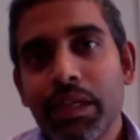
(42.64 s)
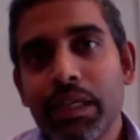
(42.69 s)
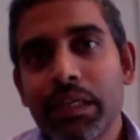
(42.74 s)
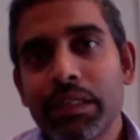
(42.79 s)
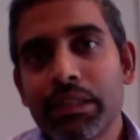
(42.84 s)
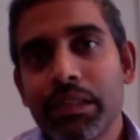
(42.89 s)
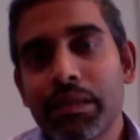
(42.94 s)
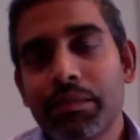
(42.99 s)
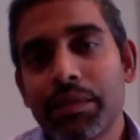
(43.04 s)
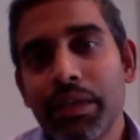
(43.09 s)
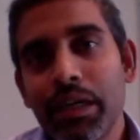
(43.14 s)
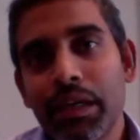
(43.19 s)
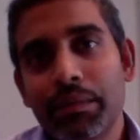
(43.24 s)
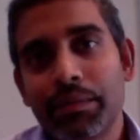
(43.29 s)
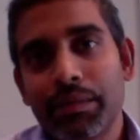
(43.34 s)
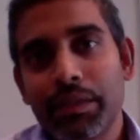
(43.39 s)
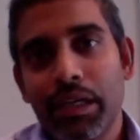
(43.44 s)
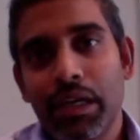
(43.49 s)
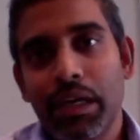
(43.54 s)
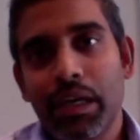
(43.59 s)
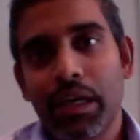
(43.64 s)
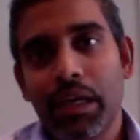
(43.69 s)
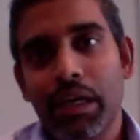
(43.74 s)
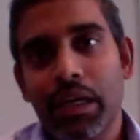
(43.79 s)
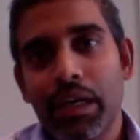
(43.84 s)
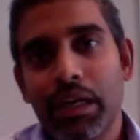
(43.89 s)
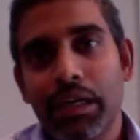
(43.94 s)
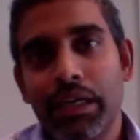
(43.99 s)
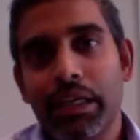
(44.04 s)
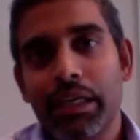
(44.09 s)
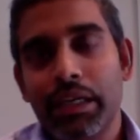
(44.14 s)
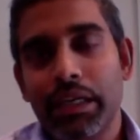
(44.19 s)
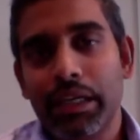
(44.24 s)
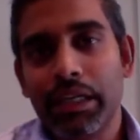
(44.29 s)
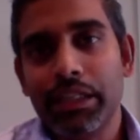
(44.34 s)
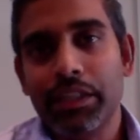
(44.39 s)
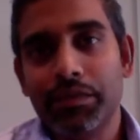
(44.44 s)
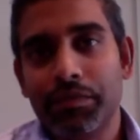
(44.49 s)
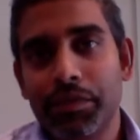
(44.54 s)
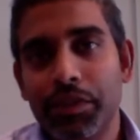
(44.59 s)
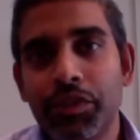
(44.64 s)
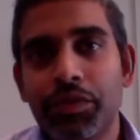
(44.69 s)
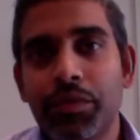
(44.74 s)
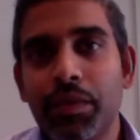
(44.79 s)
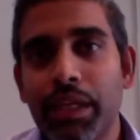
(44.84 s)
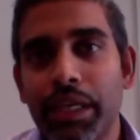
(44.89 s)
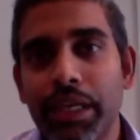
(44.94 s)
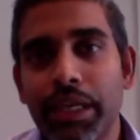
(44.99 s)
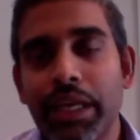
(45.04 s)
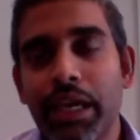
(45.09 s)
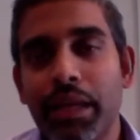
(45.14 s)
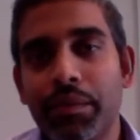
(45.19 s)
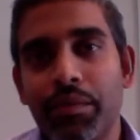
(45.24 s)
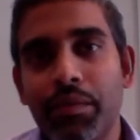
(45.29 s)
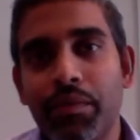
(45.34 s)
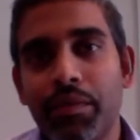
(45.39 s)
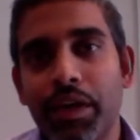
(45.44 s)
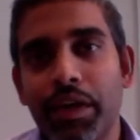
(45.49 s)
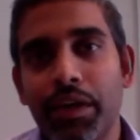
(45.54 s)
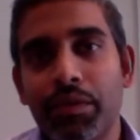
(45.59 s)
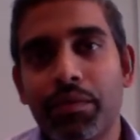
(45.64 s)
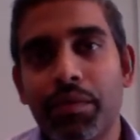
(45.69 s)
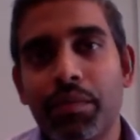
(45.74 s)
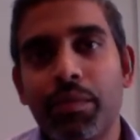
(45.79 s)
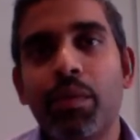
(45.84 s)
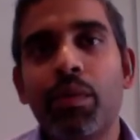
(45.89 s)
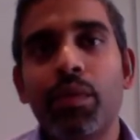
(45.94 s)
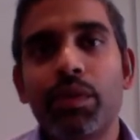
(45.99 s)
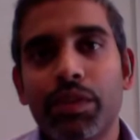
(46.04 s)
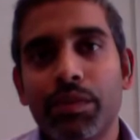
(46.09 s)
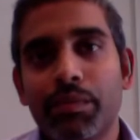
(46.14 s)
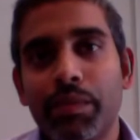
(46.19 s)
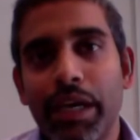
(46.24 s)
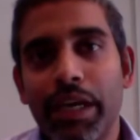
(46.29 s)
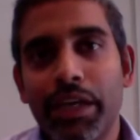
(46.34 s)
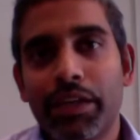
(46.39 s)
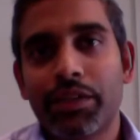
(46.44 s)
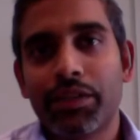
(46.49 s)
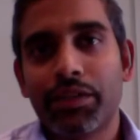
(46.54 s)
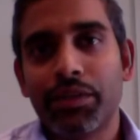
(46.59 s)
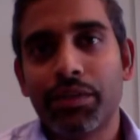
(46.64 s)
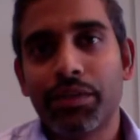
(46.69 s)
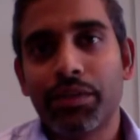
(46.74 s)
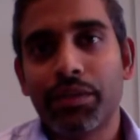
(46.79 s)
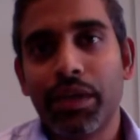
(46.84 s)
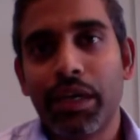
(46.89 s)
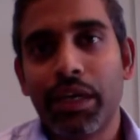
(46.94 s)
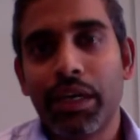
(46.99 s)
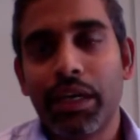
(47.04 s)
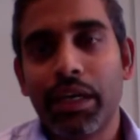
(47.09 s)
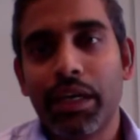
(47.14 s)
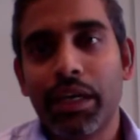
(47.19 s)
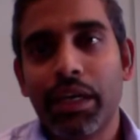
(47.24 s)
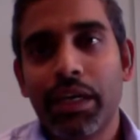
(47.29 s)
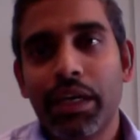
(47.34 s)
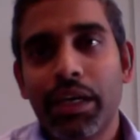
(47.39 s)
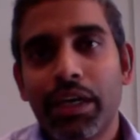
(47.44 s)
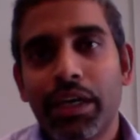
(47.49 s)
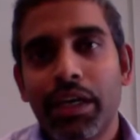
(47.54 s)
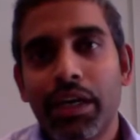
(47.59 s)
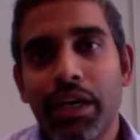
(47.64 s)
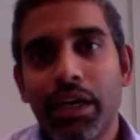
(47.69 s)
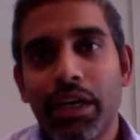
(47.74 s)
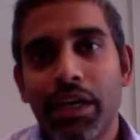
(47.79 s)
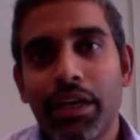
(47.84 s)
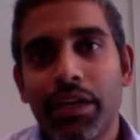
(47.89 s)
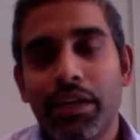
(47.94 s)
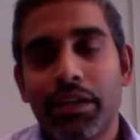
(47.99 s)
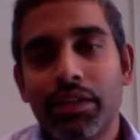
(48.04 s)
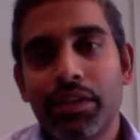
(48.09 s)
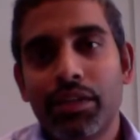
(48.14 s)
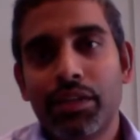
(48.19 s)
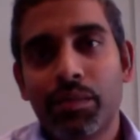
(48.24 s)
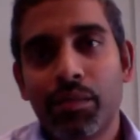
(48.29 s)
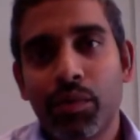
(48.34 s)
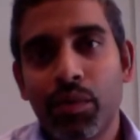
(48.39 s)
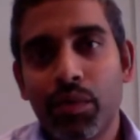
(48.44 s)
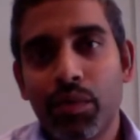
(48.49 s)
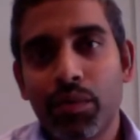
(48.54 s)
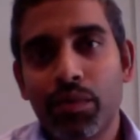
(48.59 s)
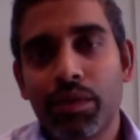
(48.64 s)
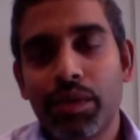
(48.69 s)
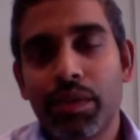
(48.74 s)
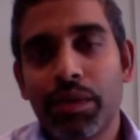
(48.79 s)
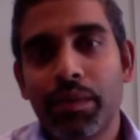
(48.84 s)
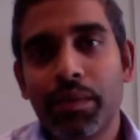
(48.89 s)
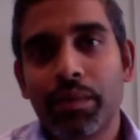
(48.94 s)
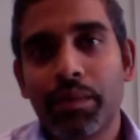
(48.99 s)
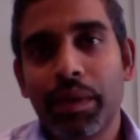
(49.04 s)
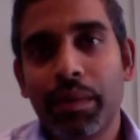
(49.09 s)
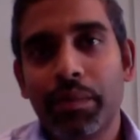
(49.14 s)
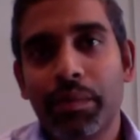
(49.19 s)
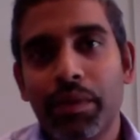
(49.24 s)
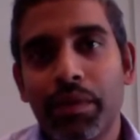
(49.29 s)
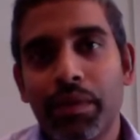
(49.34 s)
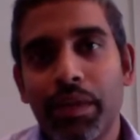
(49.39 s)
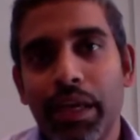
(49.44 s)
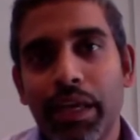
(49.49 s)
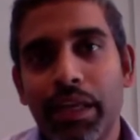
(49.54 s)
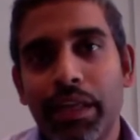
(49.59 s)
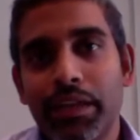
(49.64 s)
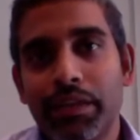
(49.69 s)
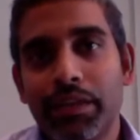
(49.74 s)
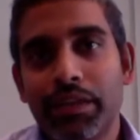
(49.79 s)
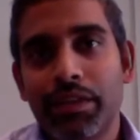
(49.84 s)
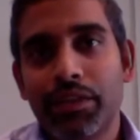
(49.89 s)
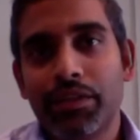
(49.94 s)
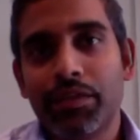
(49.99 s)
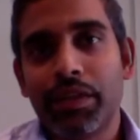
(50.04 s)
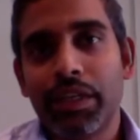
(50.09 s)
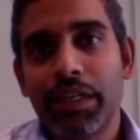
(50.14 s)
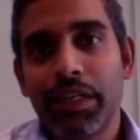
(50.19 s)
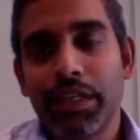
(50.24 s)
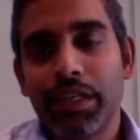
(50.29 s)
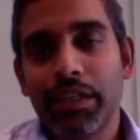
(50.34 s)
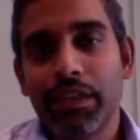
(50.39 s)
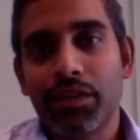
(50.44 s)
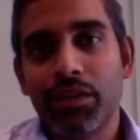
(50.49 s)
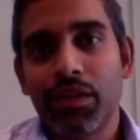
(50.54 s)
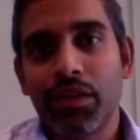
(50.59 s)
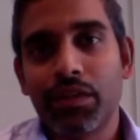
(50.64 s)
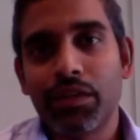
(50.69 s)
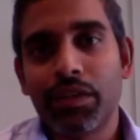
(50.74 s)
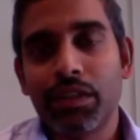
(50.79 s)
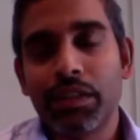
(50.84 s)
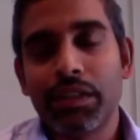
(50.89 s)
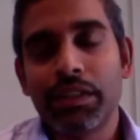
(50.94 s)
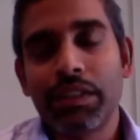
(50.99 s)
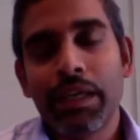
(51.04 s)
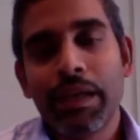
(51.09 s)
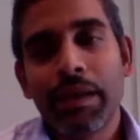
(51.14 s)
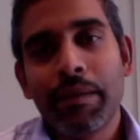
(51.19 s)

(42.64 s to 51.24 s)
sometimes individually, and providing reports back to support people and treating doctors.